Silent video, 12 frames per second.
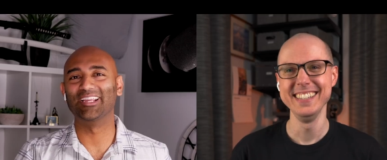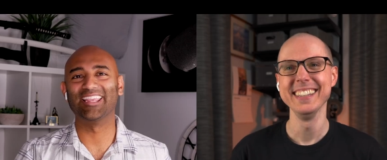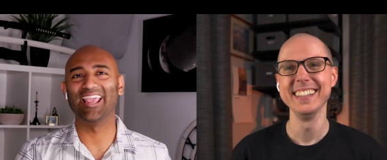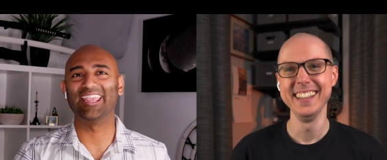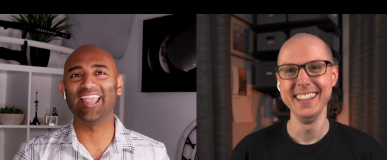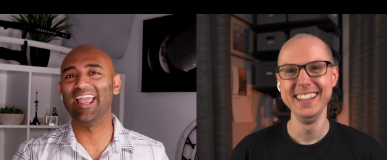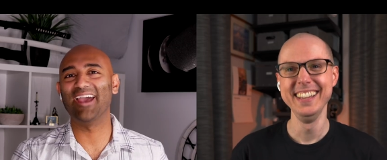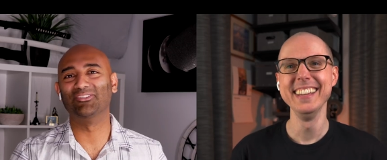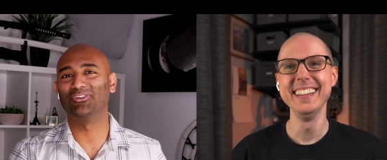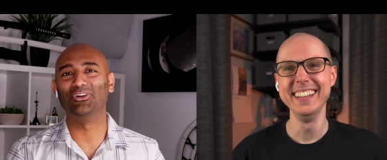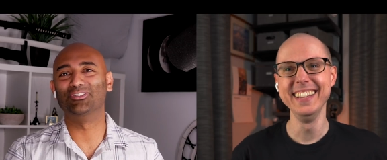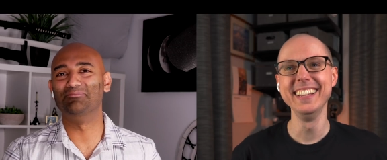Speaker 1: I can't. I had
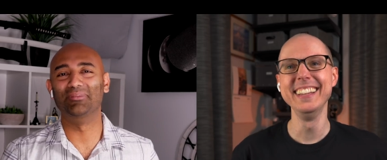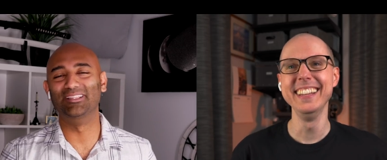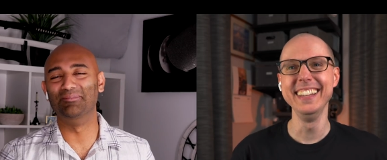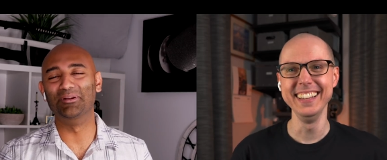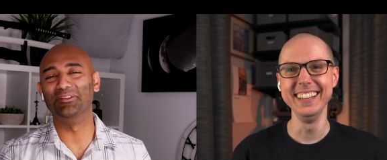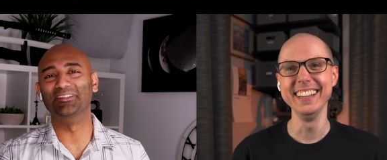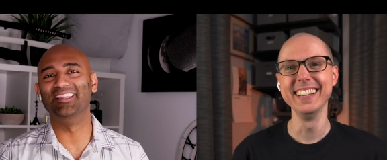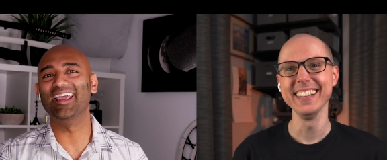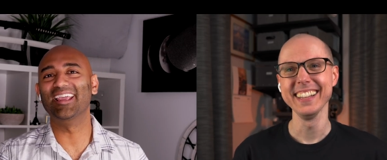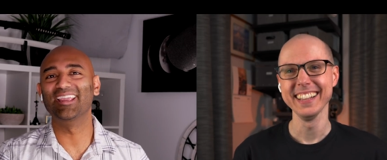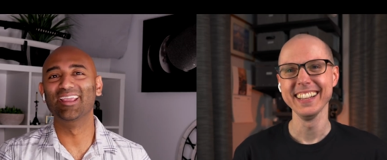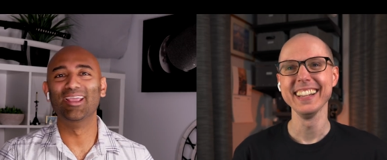to charge it in the middle of the
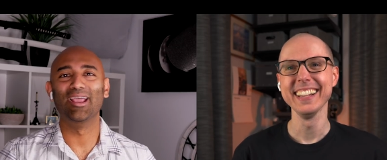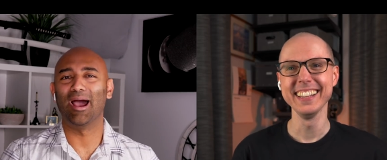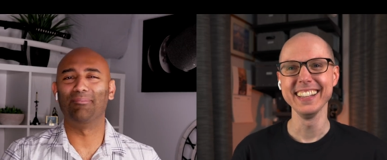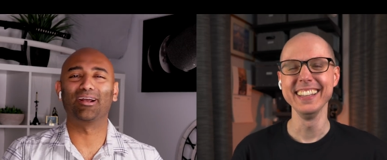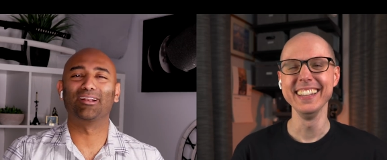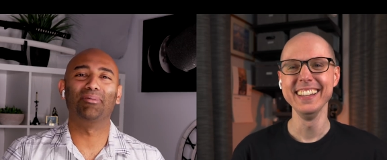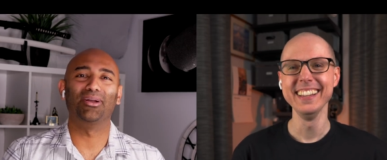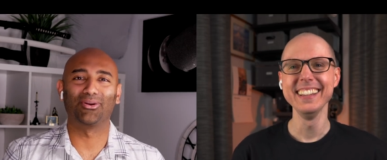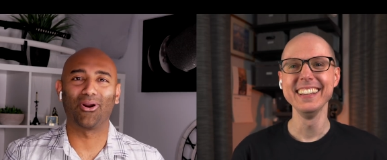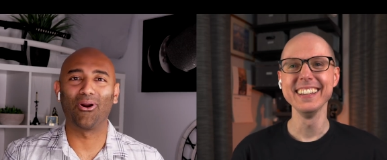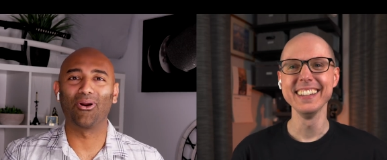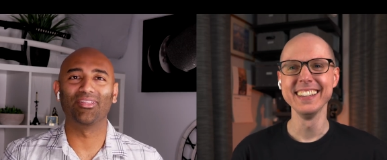day. I'm not going to buy
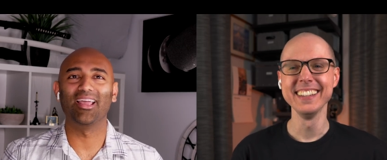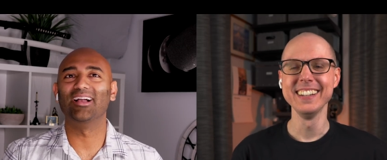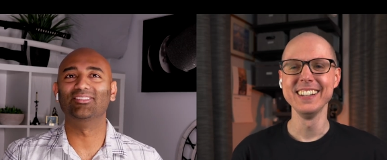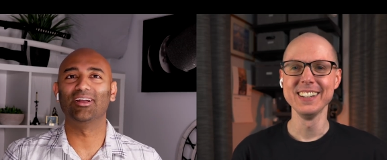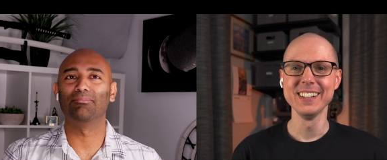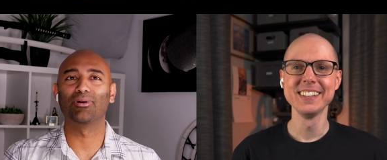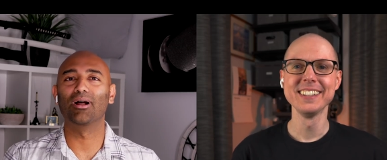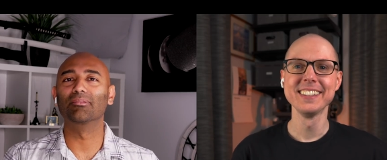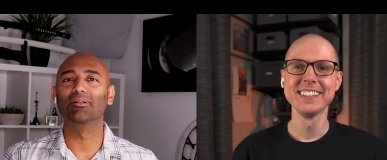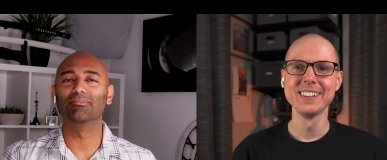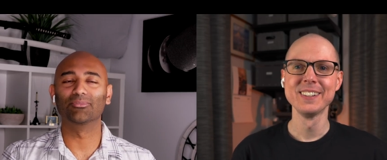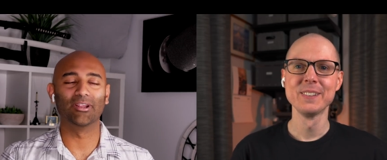a car that has that
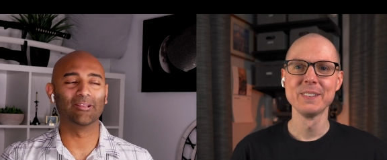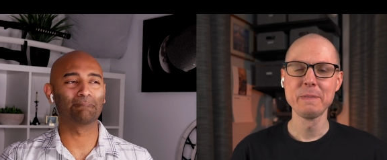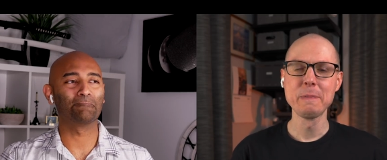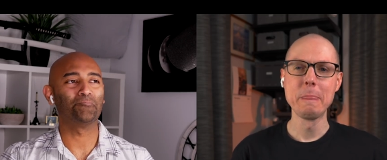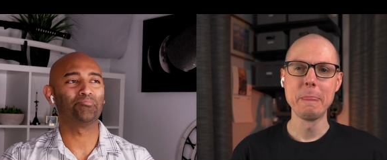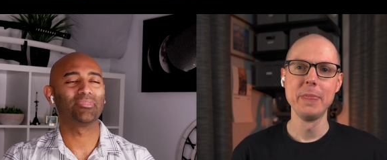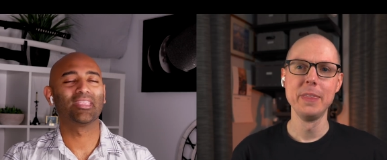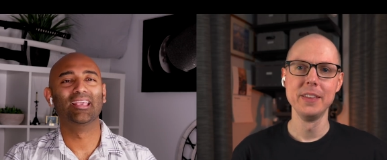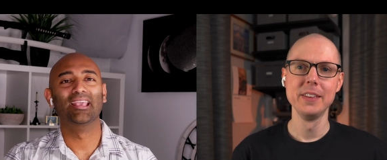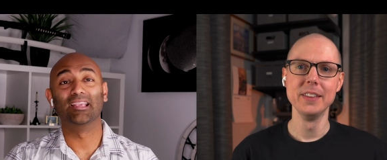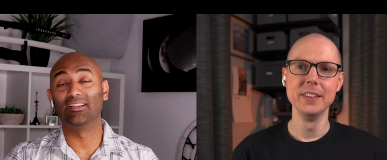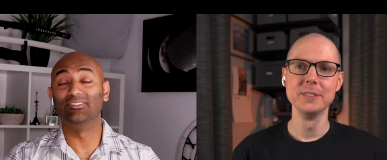problem, right?
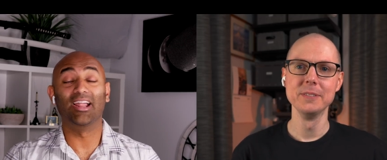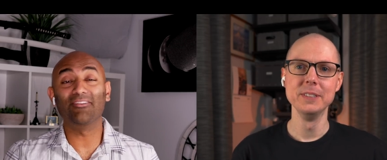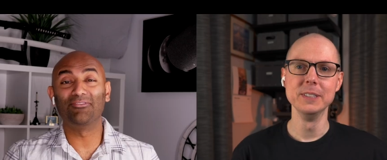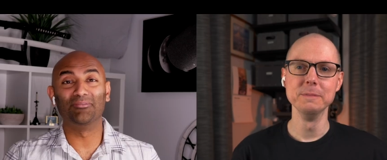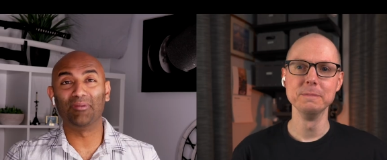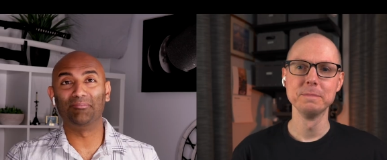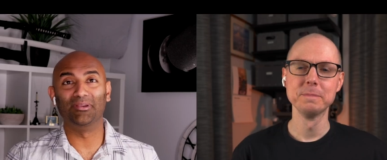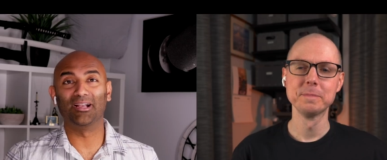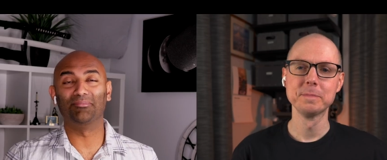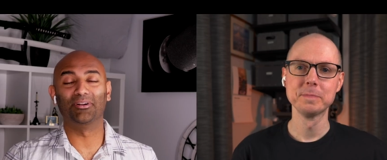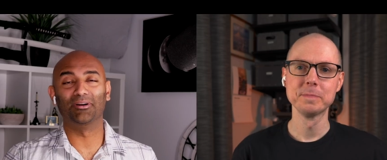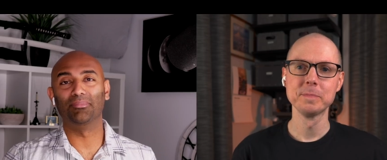Because an iPhone might be
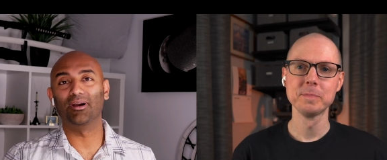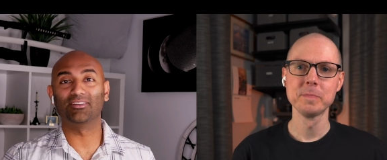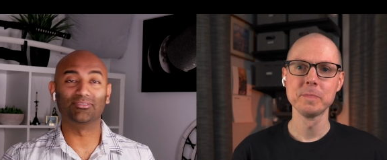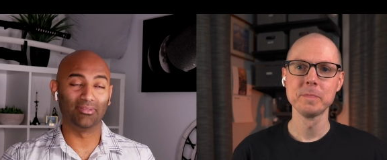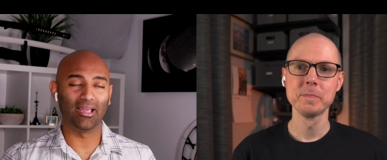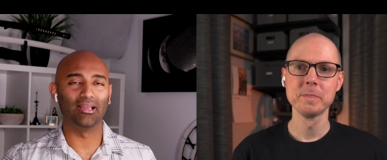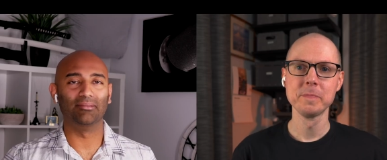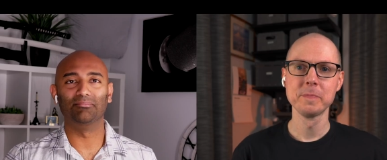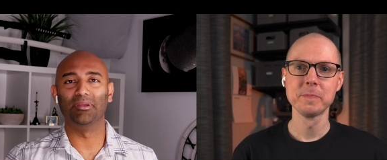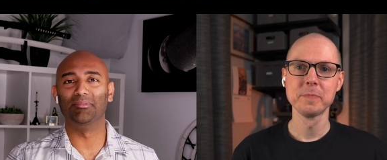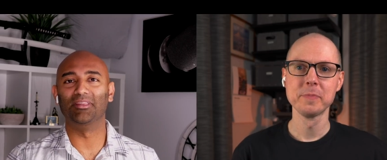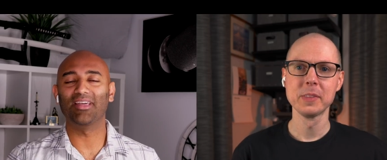a couple hundred bucks,
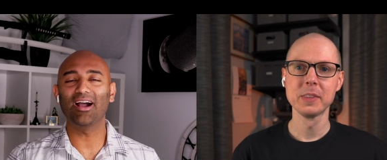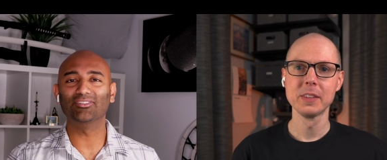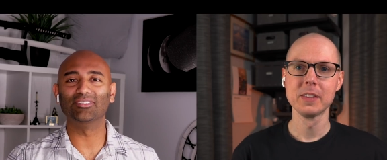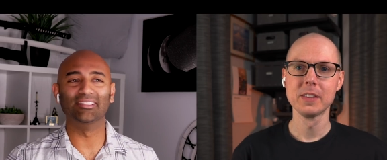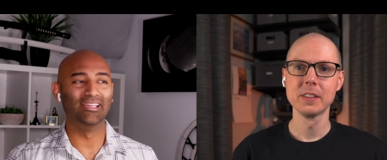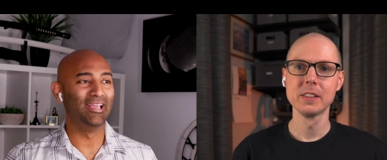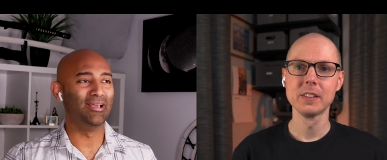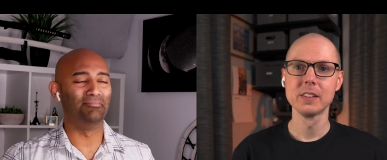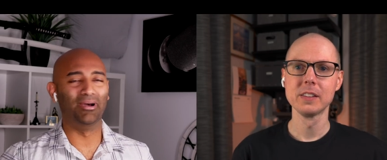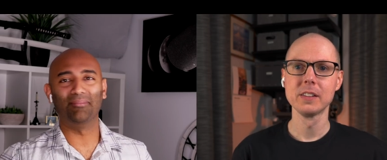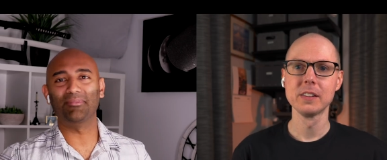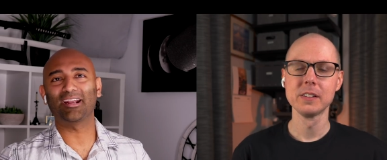not maybe a thousand.
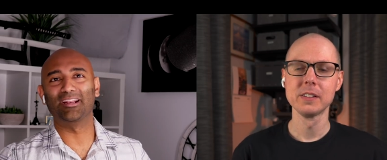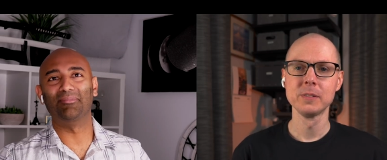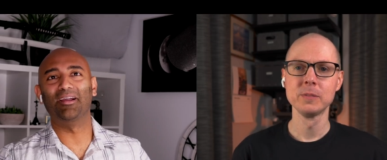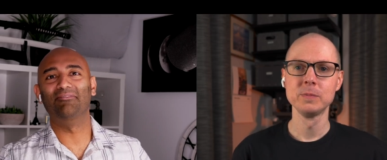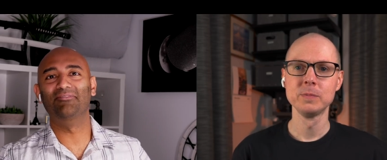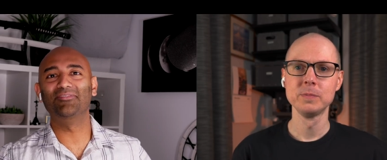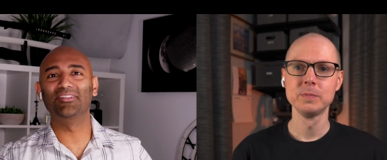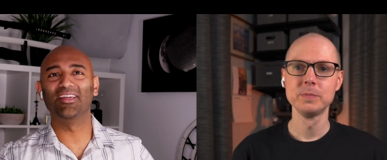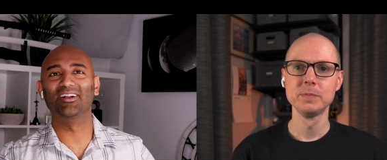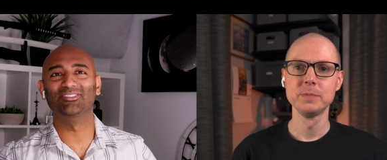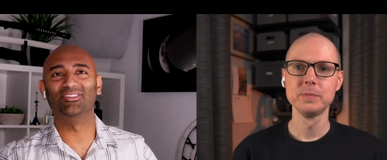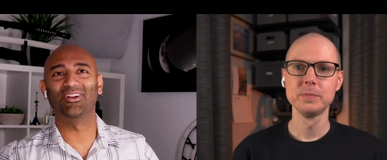But I'm not going to buy a
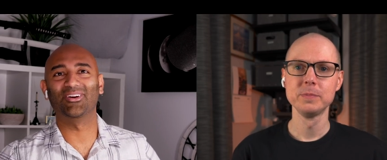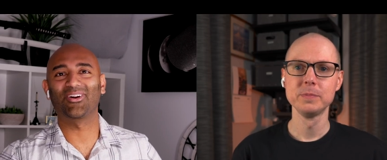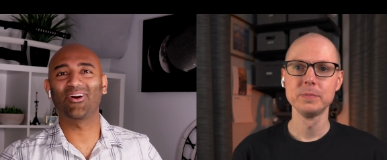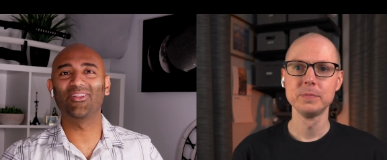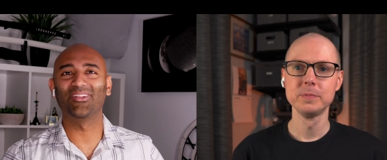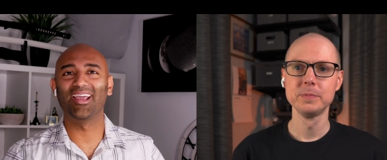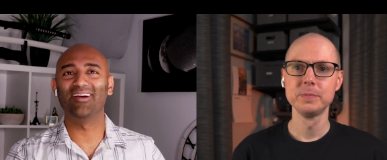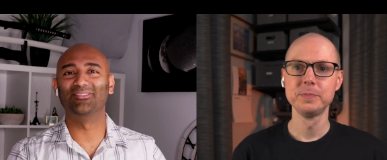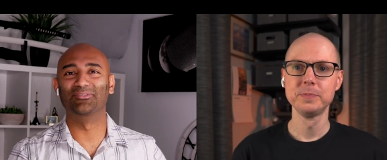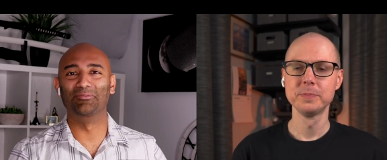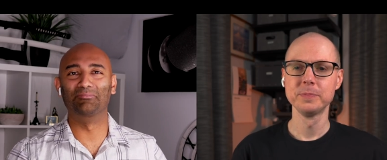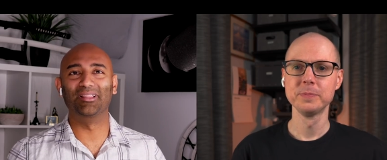fifty thousand dollar car that I
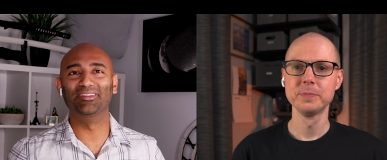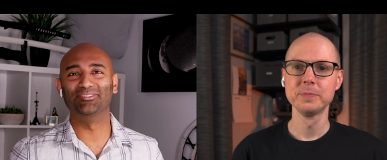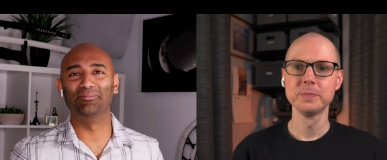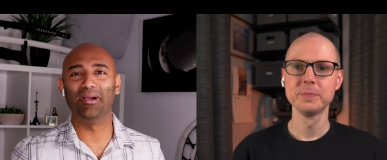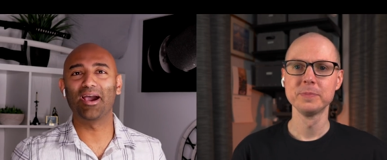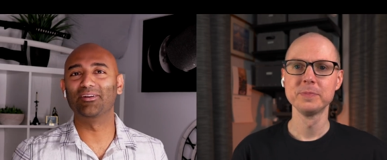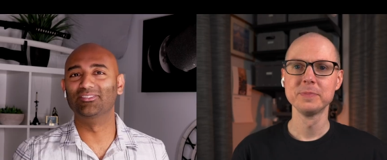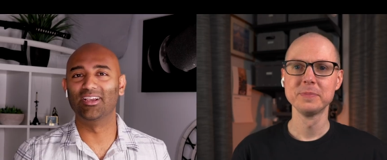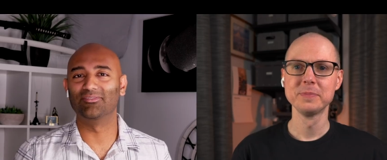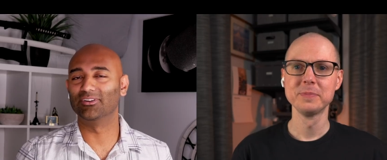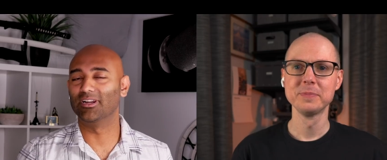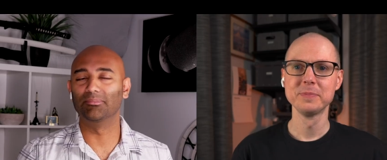have to replace the
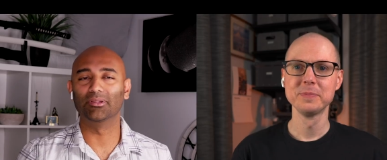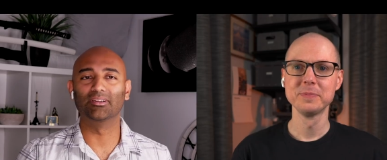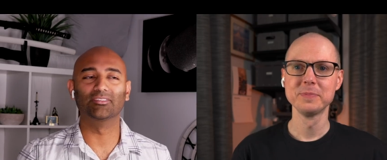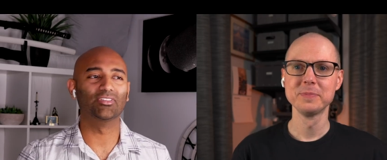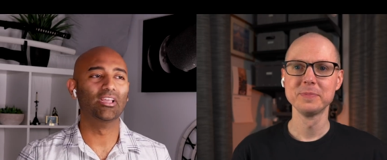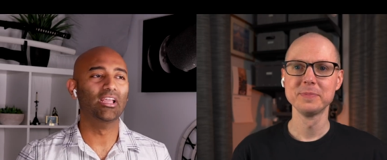batteries after a couple of years.